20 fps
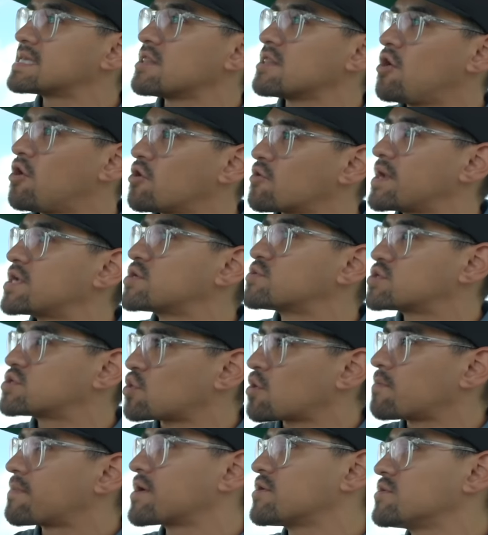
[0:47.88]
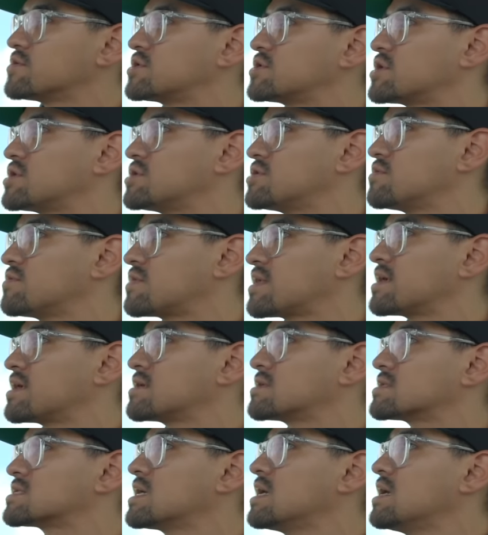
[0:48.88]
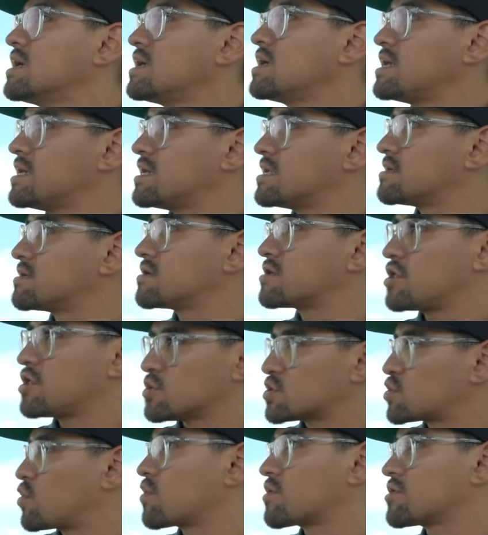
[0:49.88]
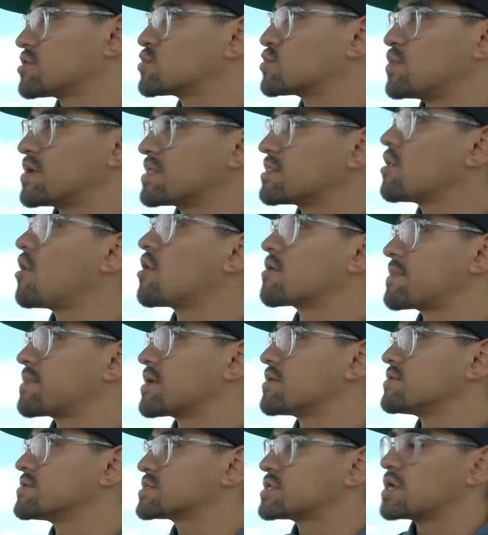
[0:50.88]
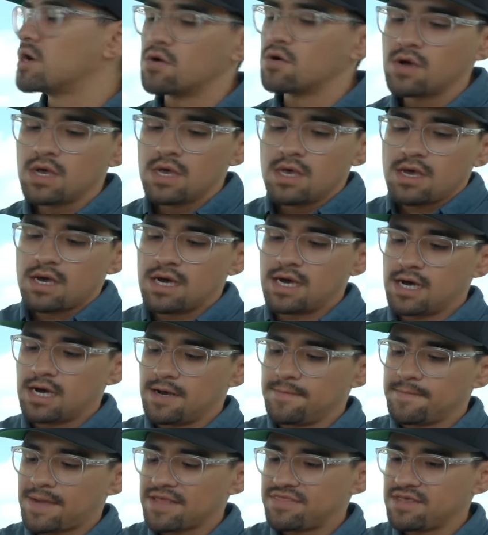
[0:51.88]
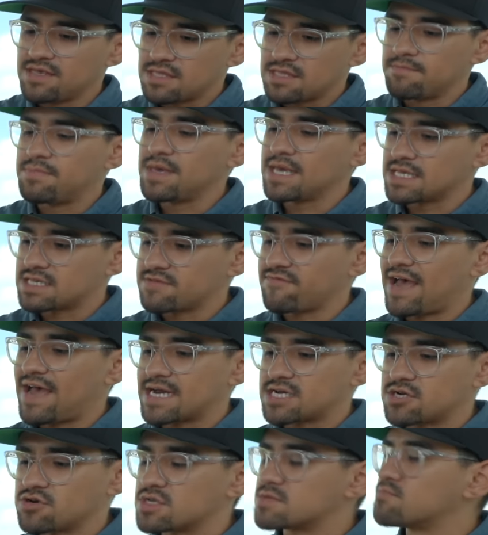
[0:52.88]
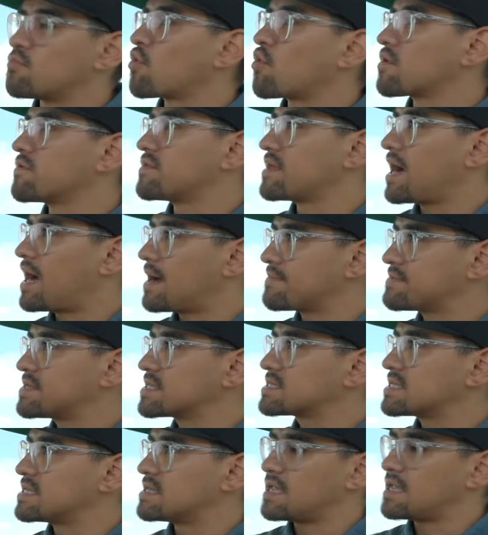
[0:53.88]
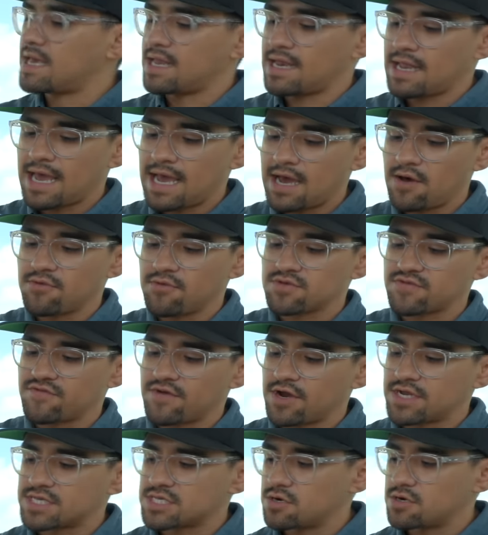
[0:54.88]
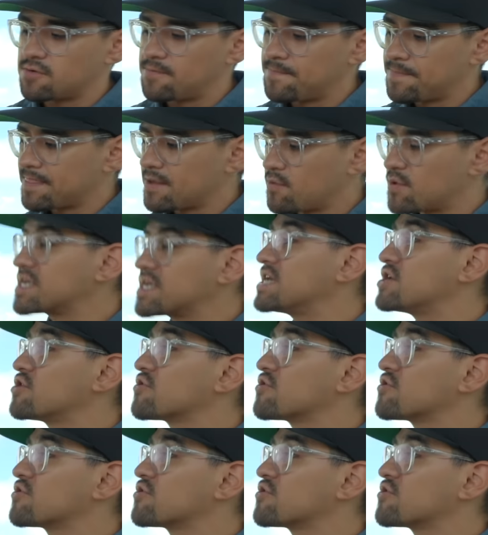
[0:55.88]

at long range with short barrels. You can do things in close quarters with long barrels. So um, I think the biggest factor is more the optics and, and how those vary. So I want to get